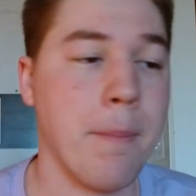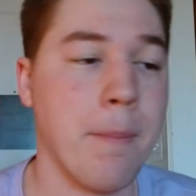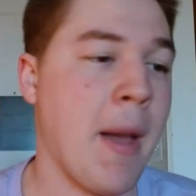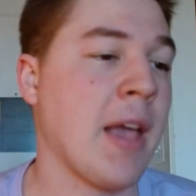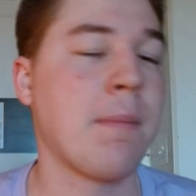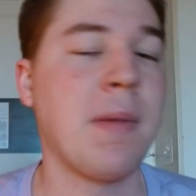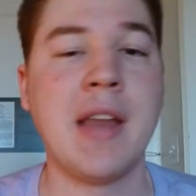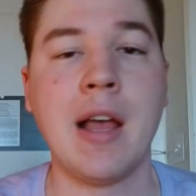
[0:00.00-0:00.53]

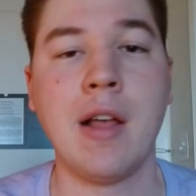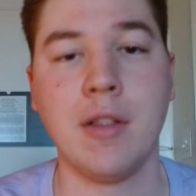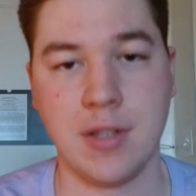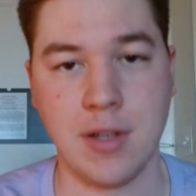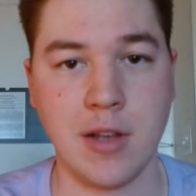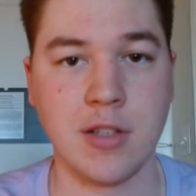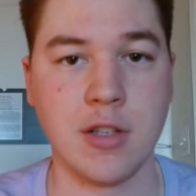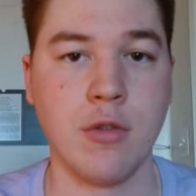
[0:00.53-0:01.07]
Mike Pennell
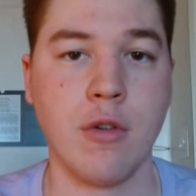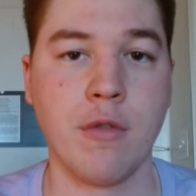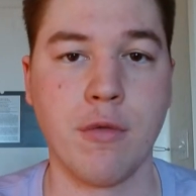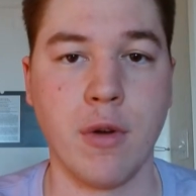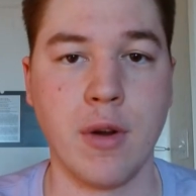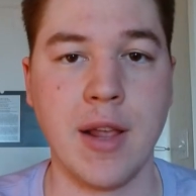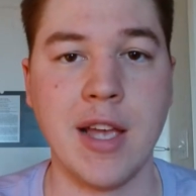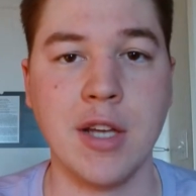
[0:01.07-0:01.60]
is also a
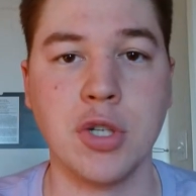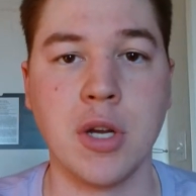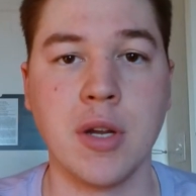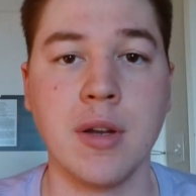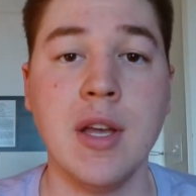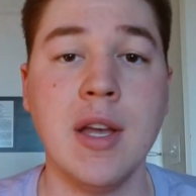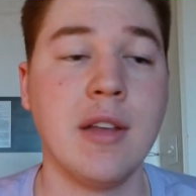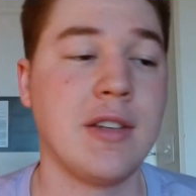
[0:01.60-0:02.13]
free
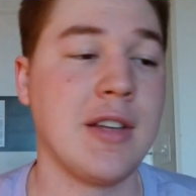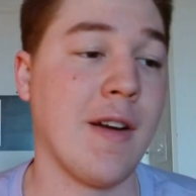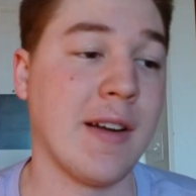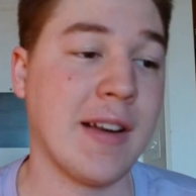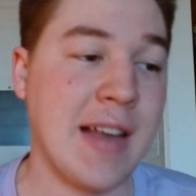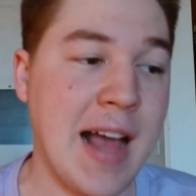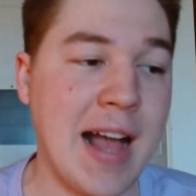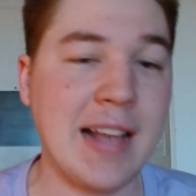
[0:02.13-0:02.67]
agent.
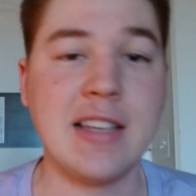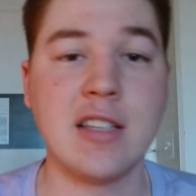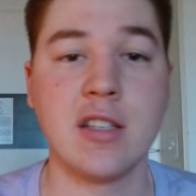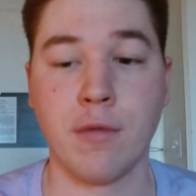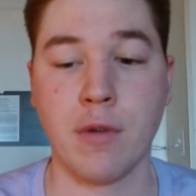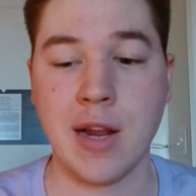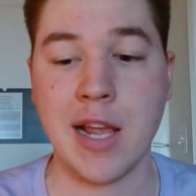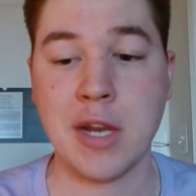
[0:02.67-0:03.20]
Derek Notty's
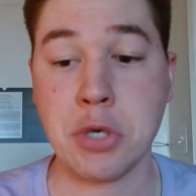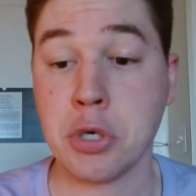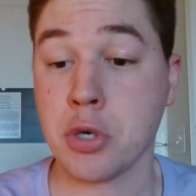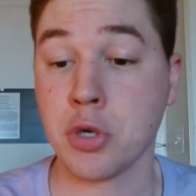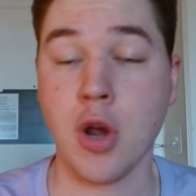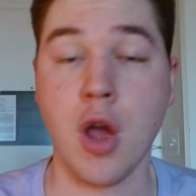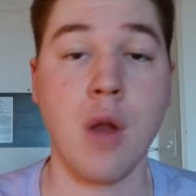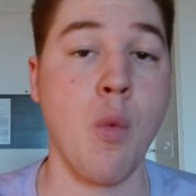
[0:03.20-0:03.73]
a free
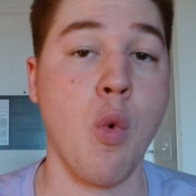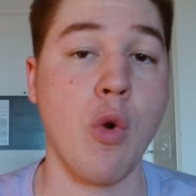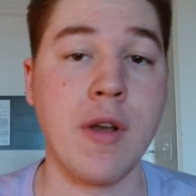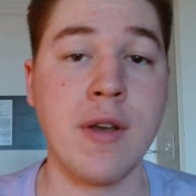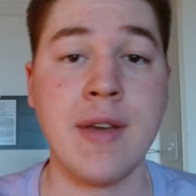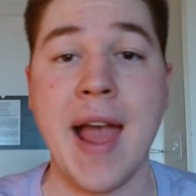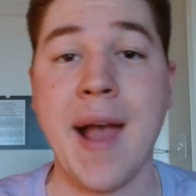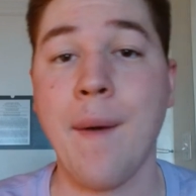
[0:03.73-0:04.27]
agent. Tershawn
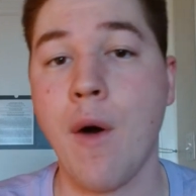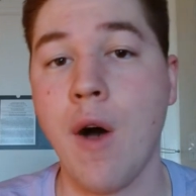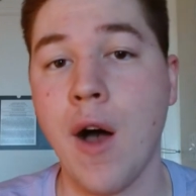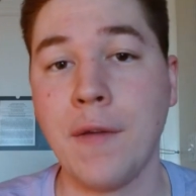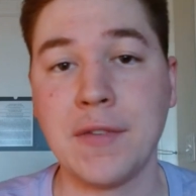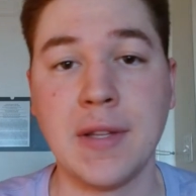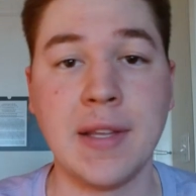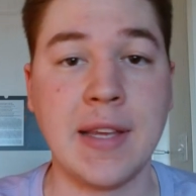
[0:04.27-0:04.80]
Wharton now
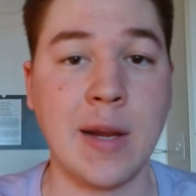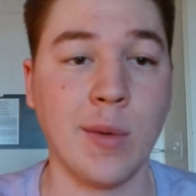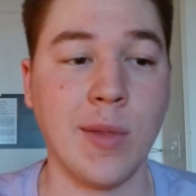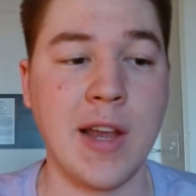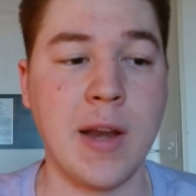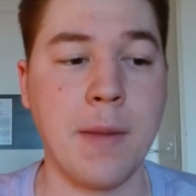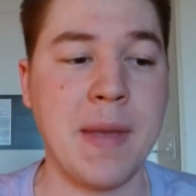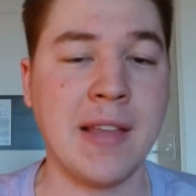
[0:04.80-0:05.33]
off to the
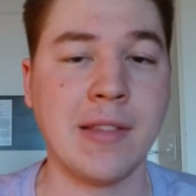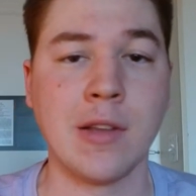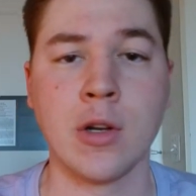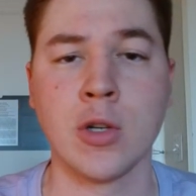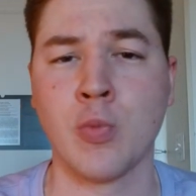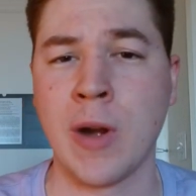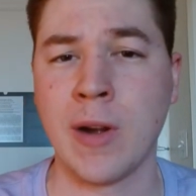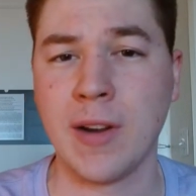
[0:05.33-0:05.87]
Carolina
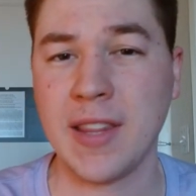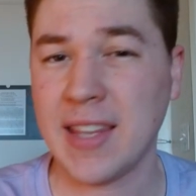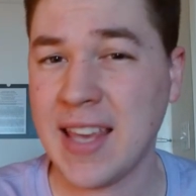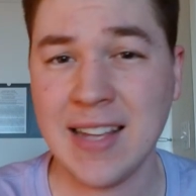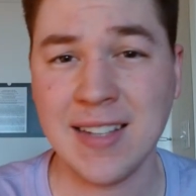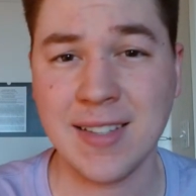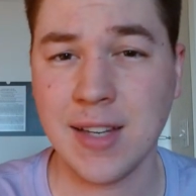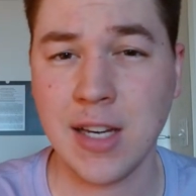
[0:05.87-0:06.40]
Panthers. Where do the
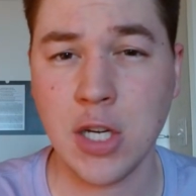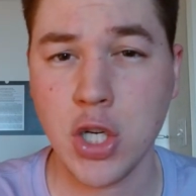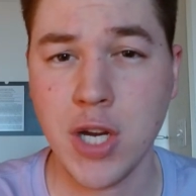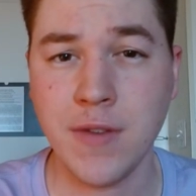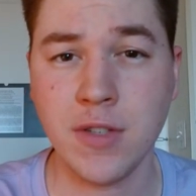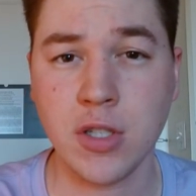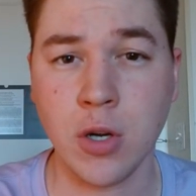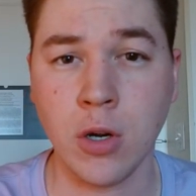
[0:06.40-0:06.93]
Kansas City
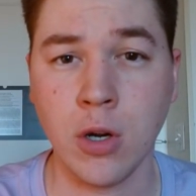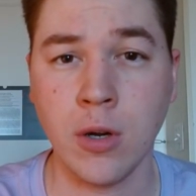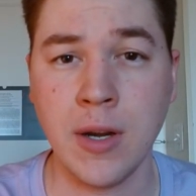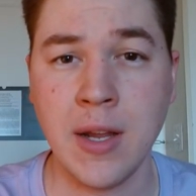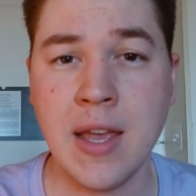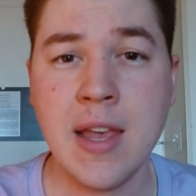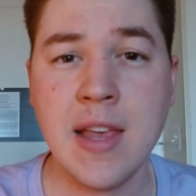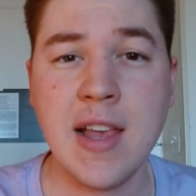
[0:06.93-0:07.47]
Chiefs turn?